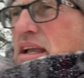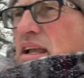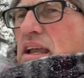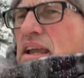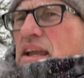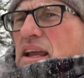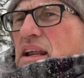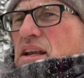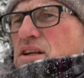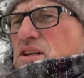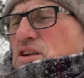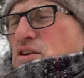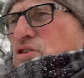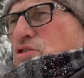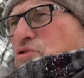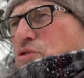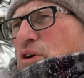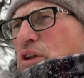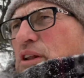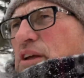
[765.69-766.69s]
and just
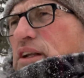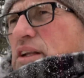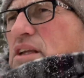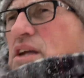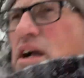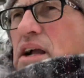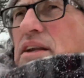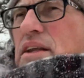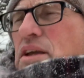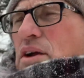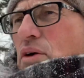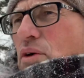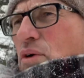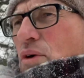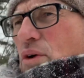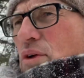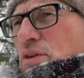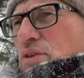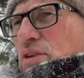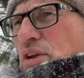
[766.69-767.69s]
drilling tiny
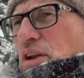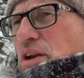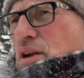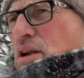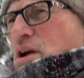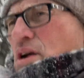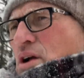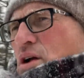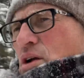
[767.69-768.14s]
holes in